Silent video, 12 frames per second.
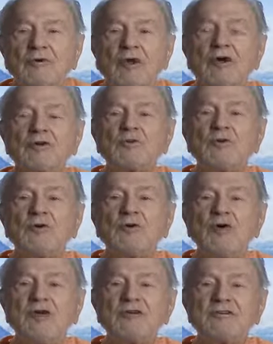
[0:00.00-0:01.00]
Arjuna
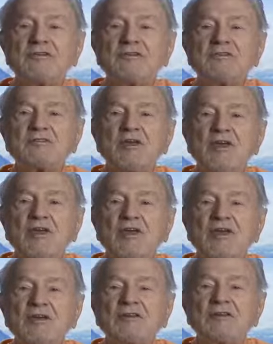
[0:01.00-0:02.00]
raised his
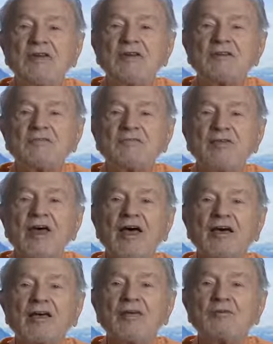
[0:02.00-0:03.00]

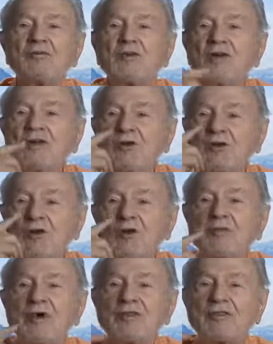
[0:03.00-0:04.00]
flag, he was really talking
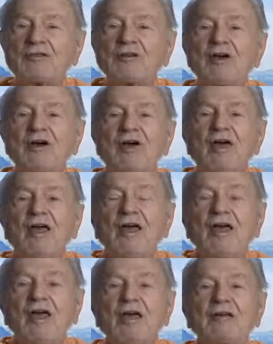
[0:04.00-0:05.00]
about the tongue,
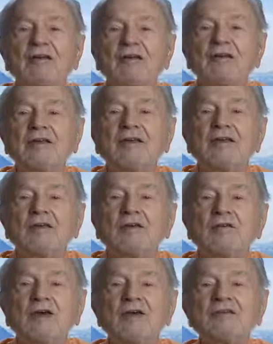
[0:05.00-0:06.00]
and he
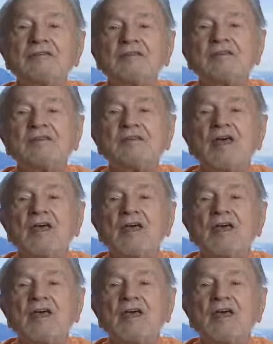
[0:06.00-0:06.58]
raised his